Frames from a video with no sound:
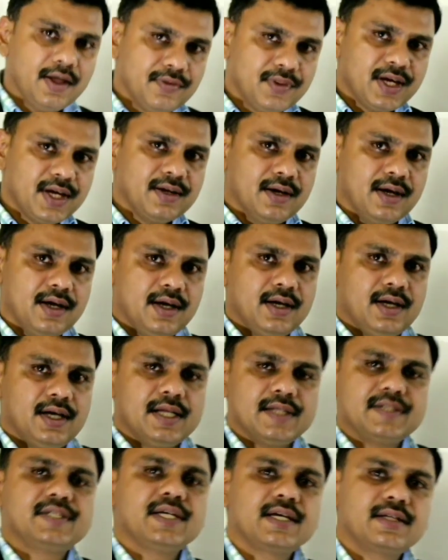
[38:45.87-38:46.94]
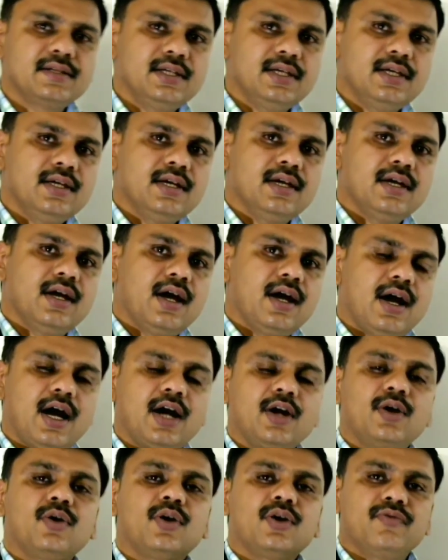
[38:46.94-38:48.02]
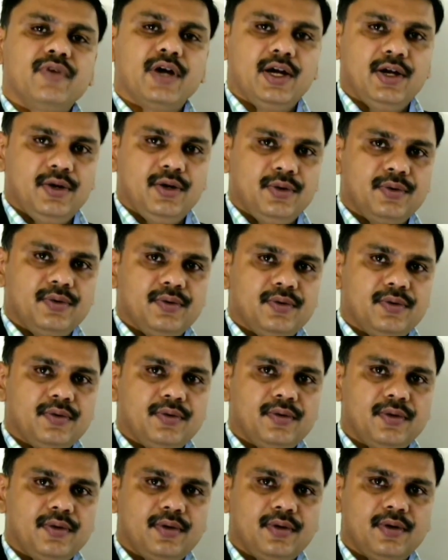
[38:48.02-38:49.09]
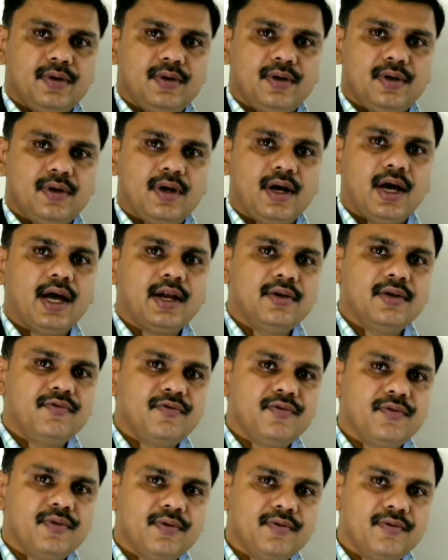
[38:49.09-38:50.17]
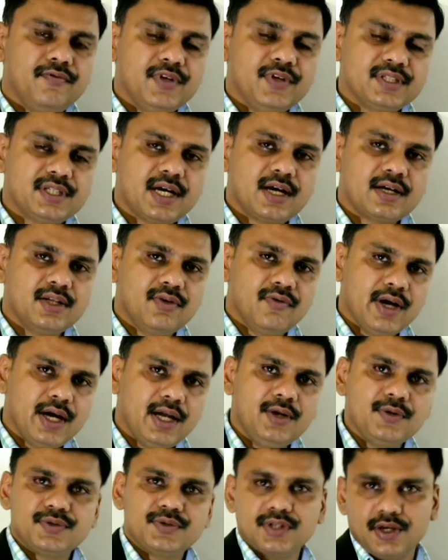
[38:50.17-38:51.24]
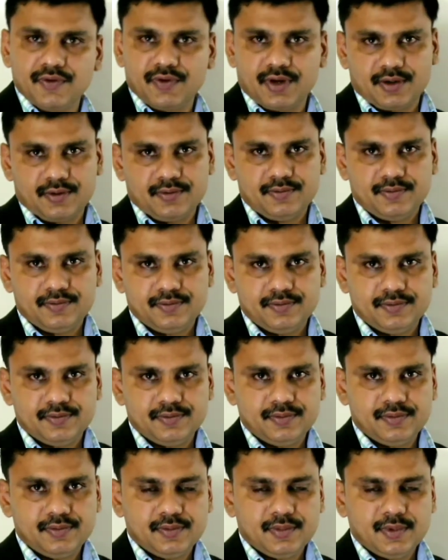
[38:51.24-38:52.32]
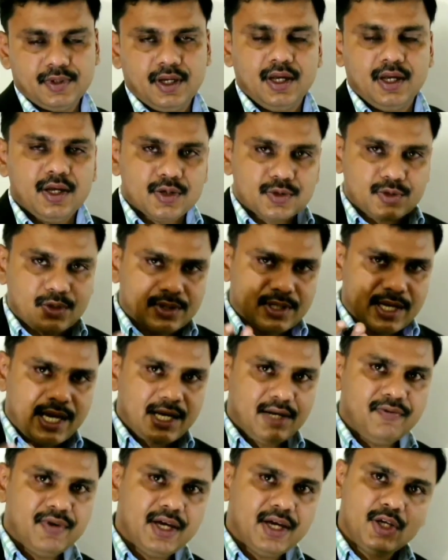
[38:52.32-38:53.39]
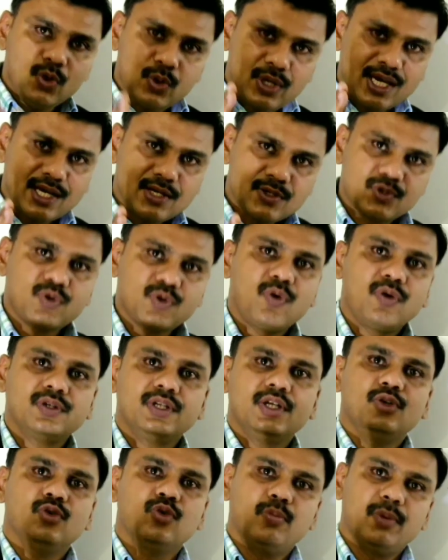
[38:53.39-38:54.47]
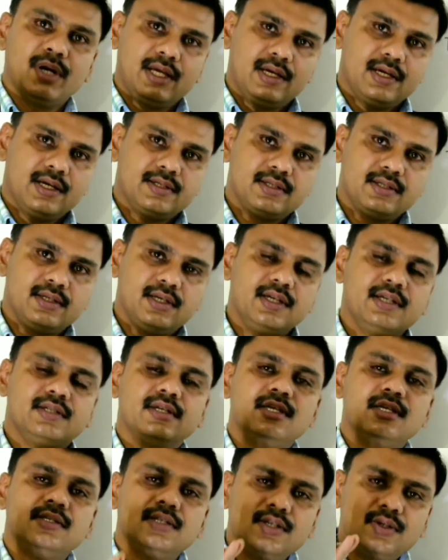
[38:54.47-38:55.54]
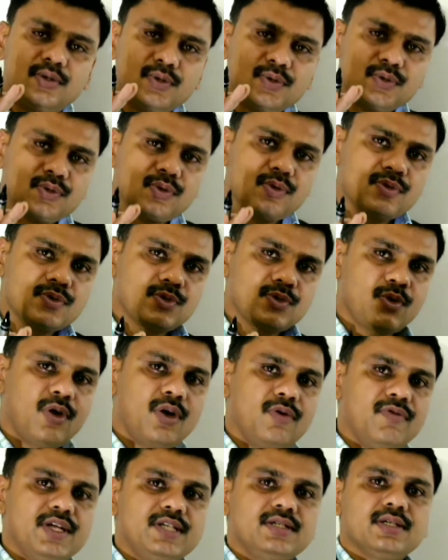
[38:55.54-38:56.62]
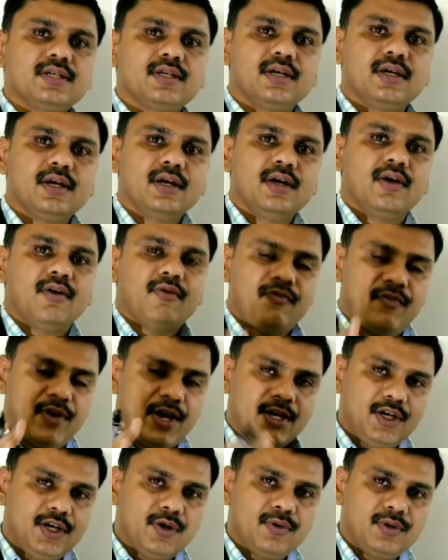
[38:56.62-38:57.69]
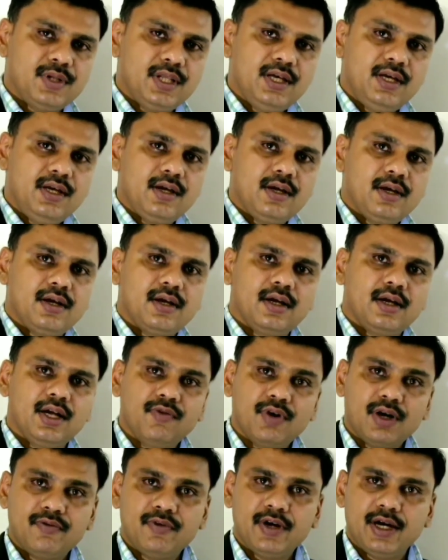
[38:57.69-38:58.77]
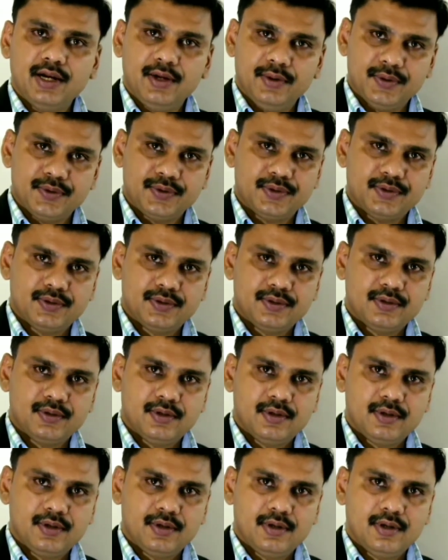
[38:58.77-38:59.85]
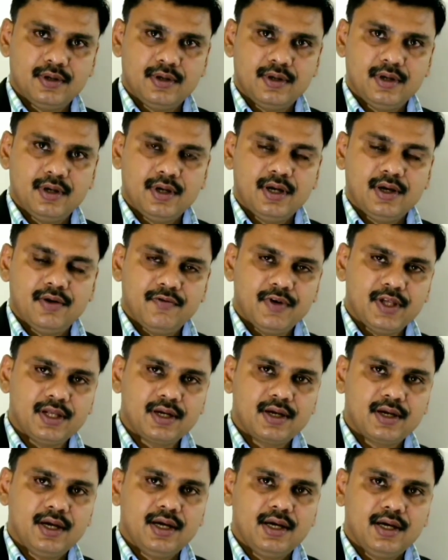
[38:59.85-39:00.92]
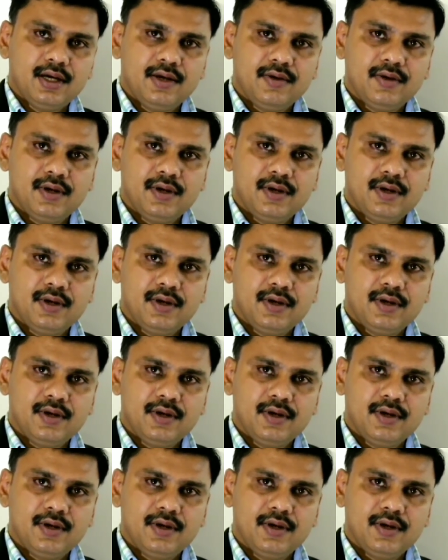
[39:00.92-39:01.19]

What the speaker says: Then check the unknown value and which are the values given. So that way you can solve the numericals. It is easy to solve it. Find out the given values, whether